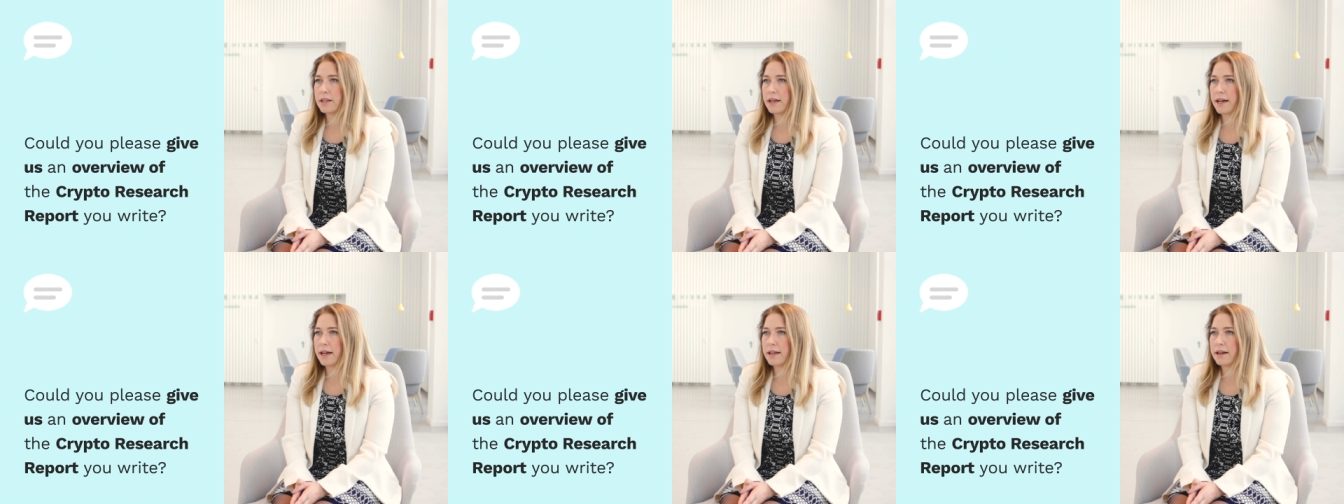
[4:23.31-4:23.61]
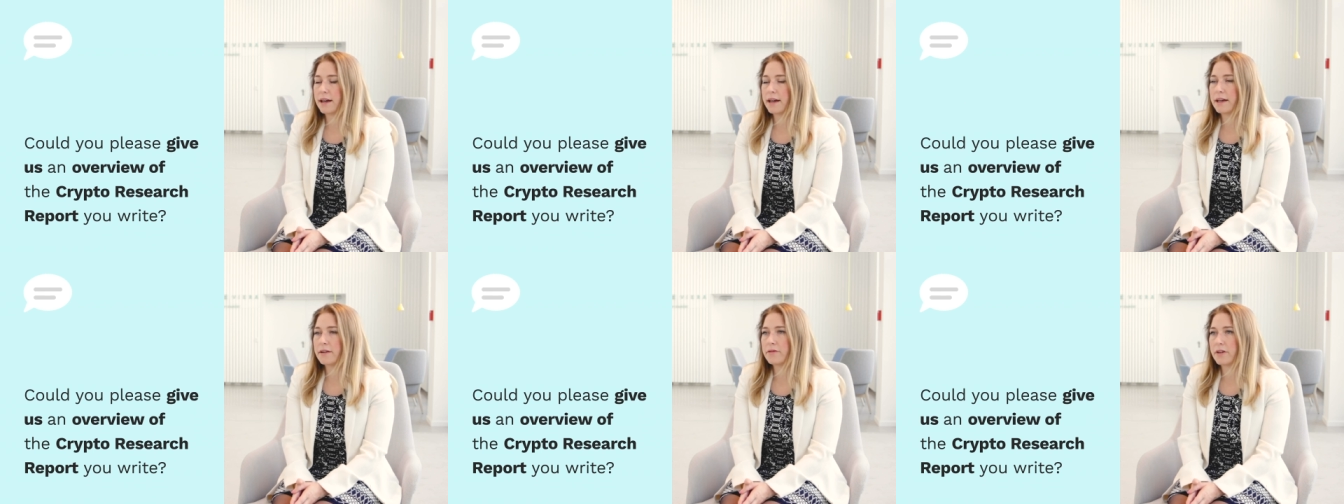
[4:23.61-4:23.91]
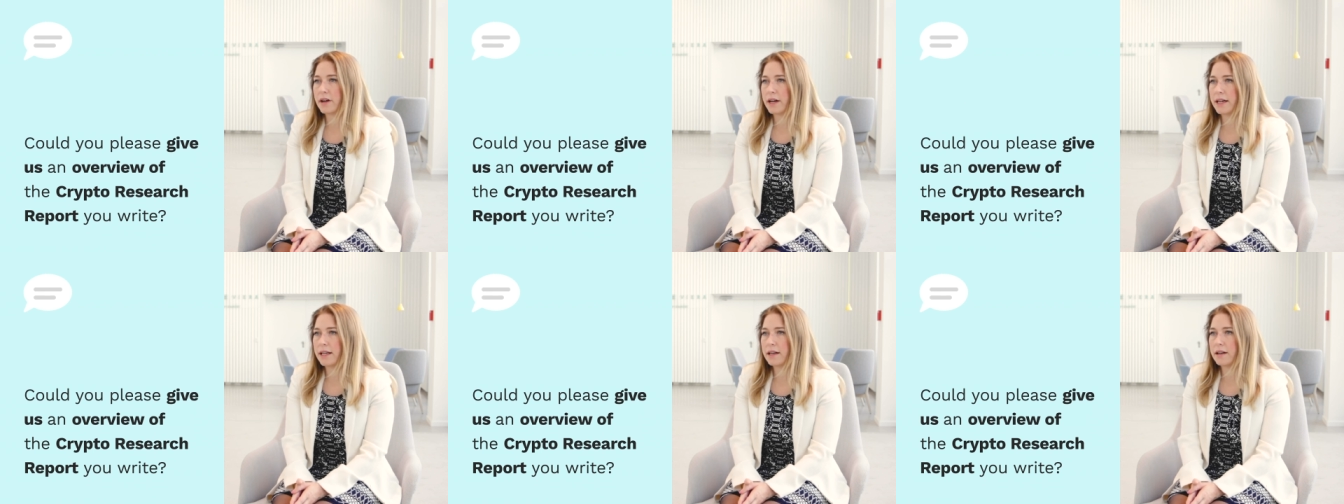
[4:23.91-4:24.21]
that I
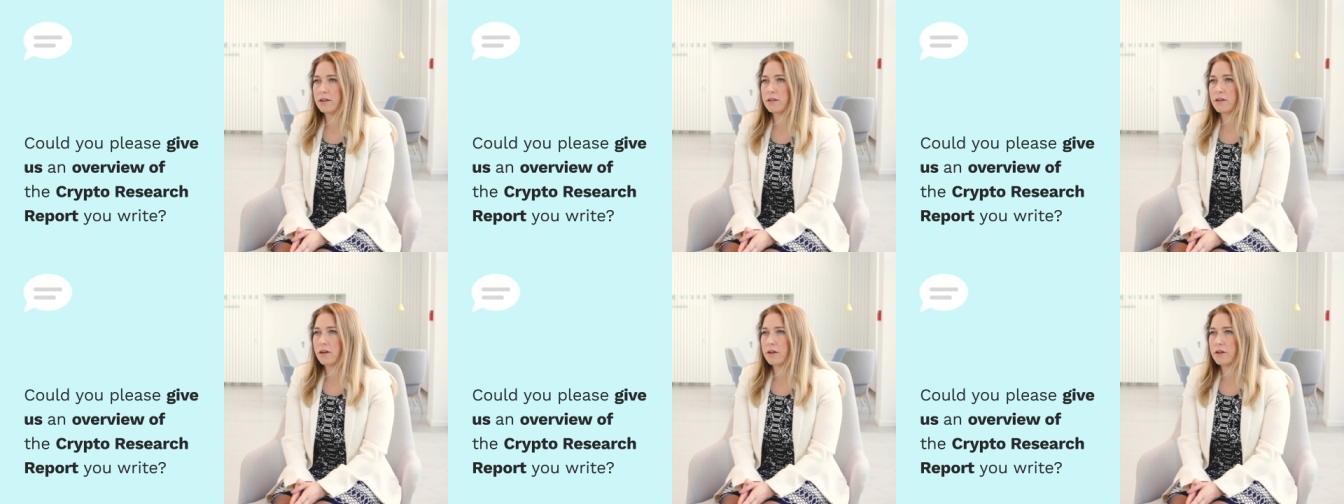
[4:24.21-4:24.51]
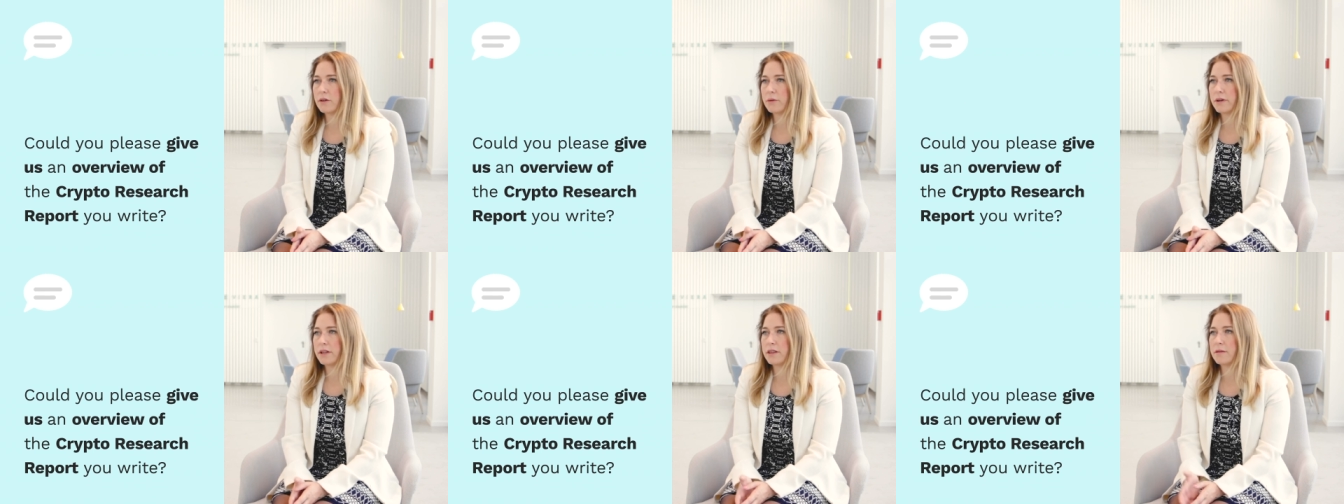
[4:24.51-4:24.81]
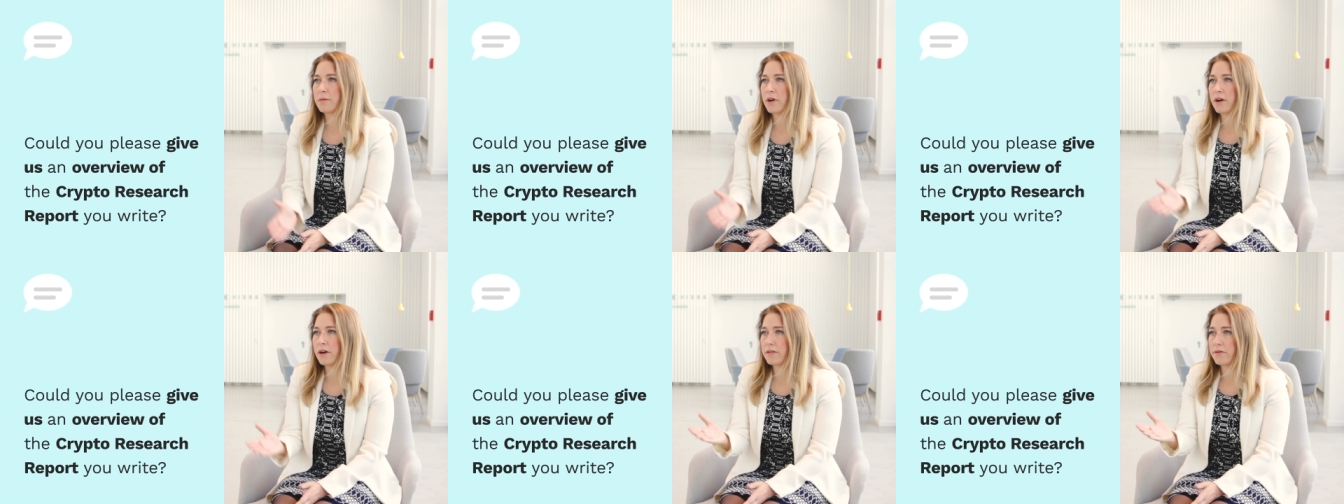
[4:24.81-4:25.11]
write along
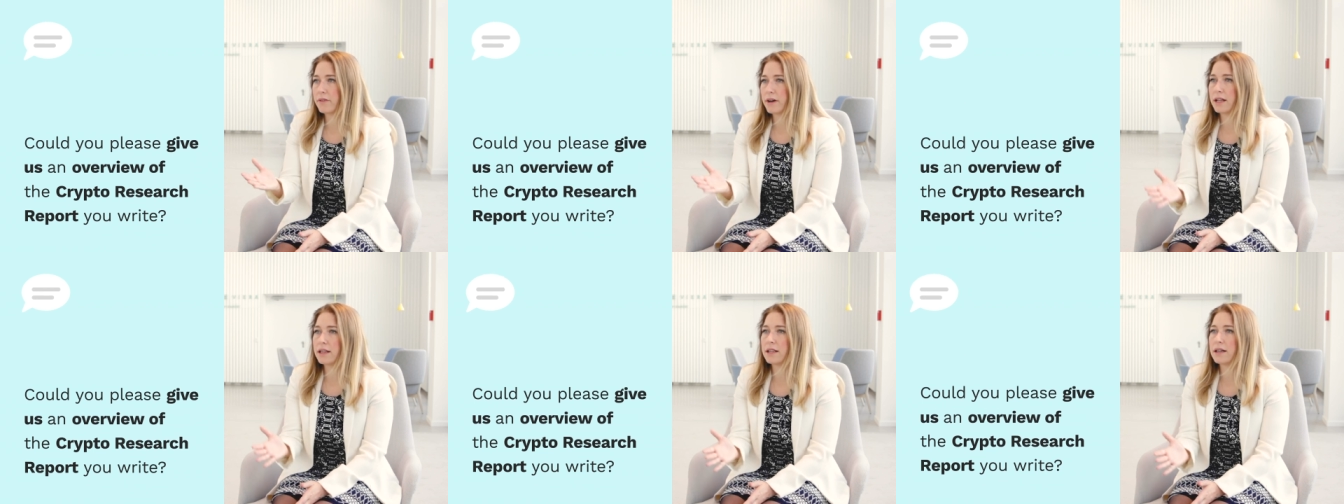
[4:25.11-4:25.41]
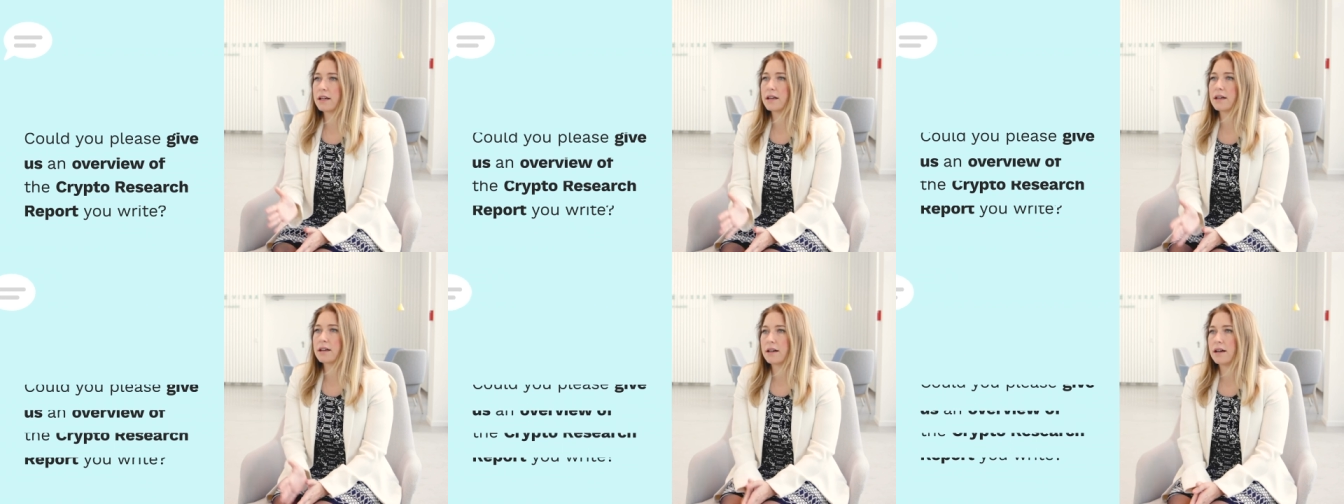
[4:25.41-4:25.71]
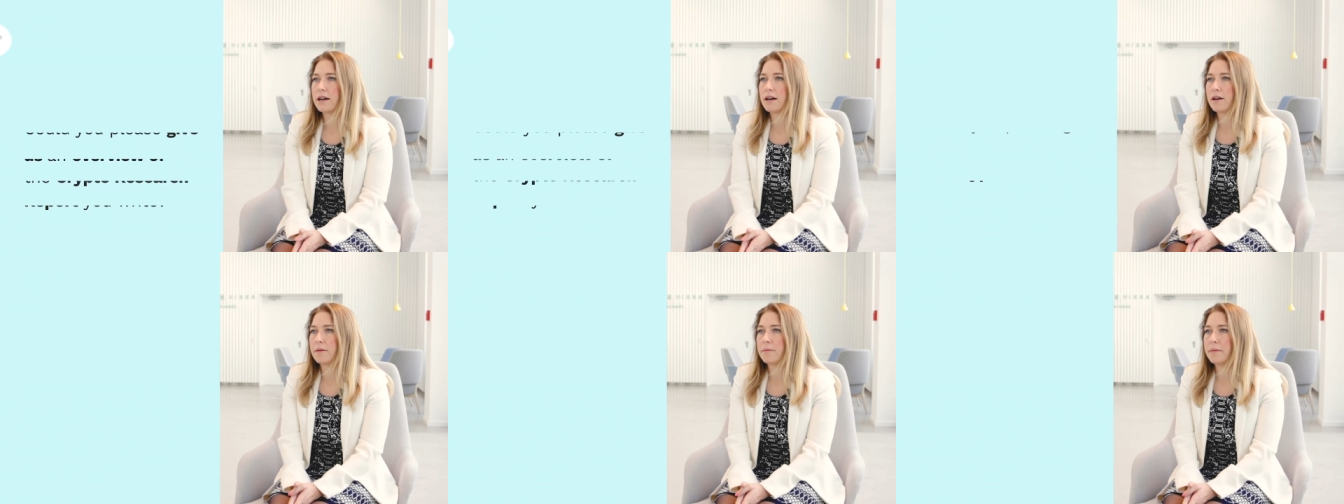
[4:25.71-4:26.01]
with Mark Valek
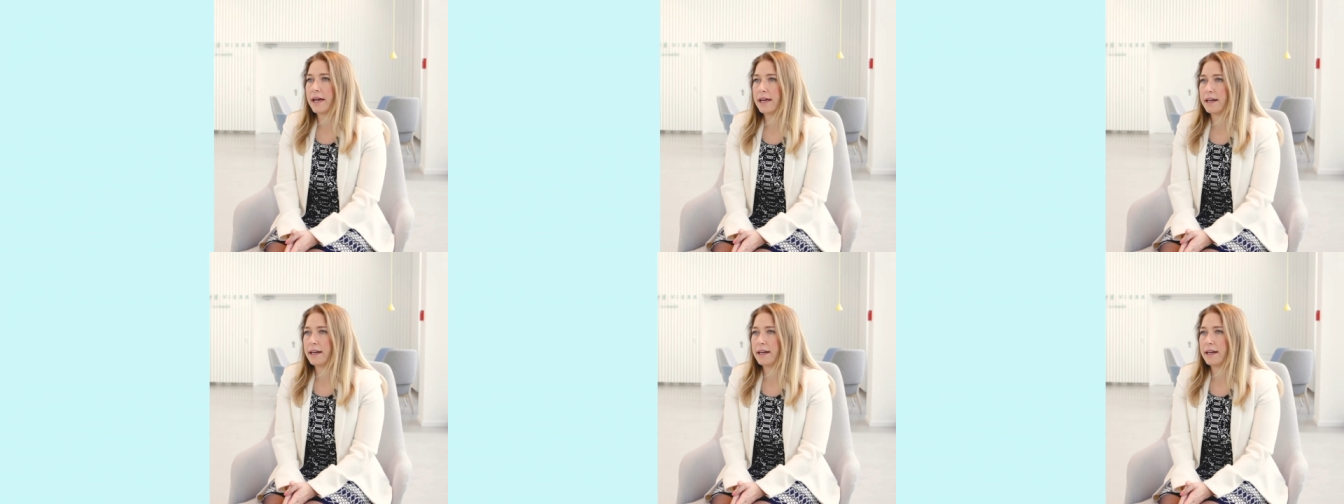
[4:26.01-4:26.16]
um,